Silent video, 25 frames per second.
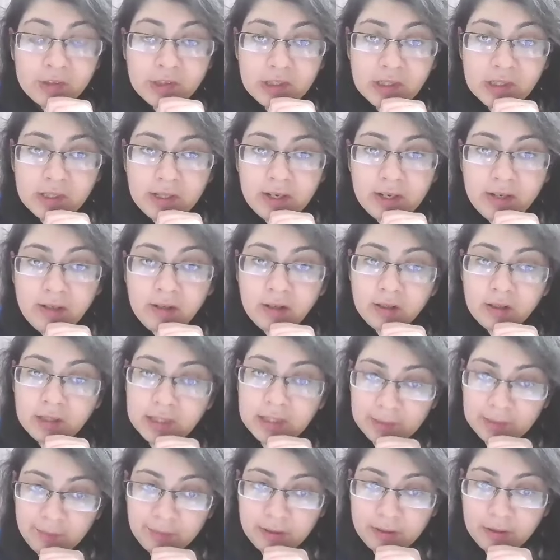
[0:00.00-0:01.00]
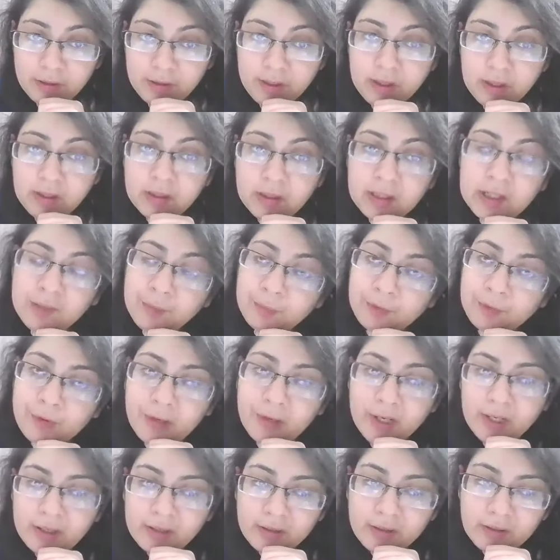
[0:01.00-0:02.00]
Till then, keep learning, keep
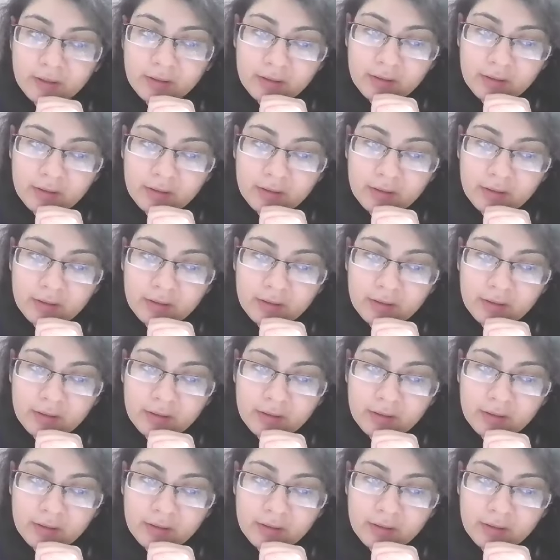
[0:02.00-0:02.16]
growing.